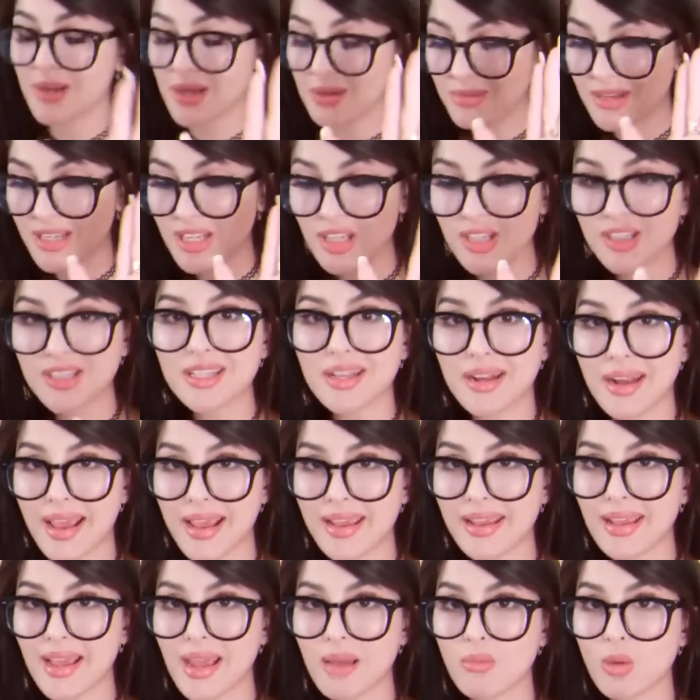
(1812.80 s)
gonna be good
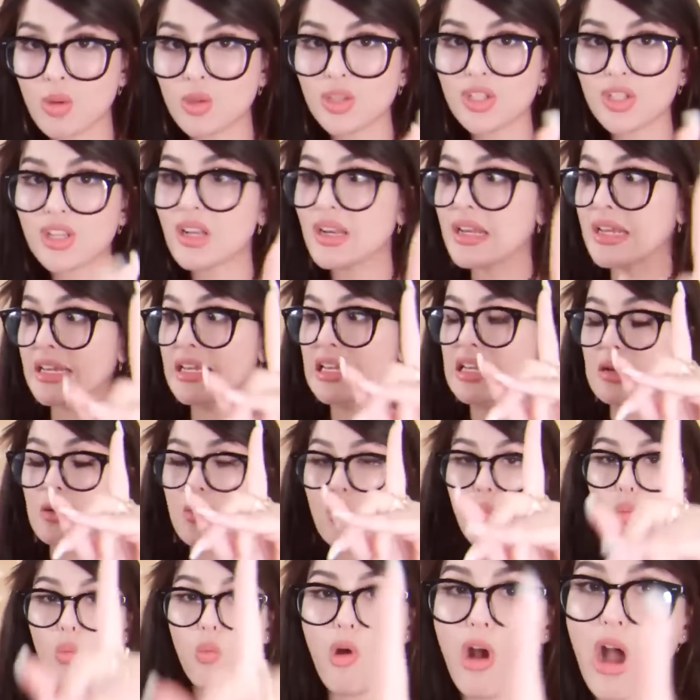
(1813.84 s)
tonight. I'm only gonna eat
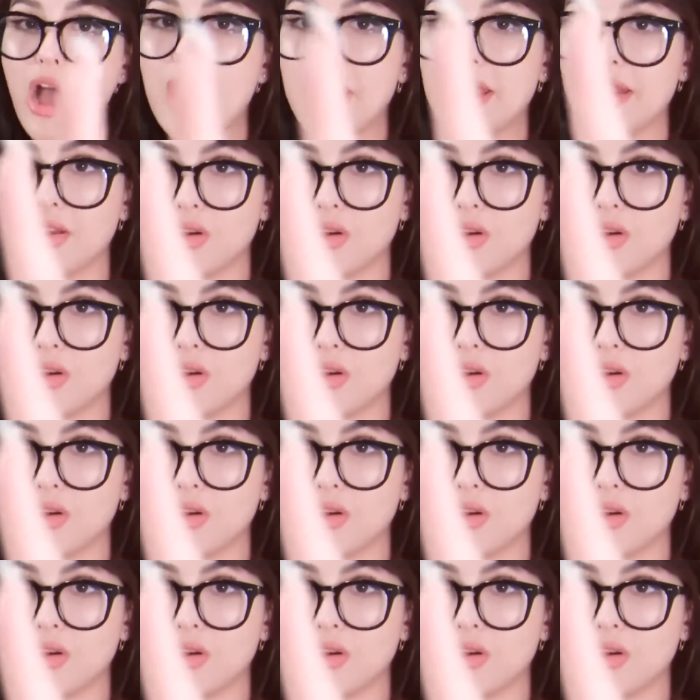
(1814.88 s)
one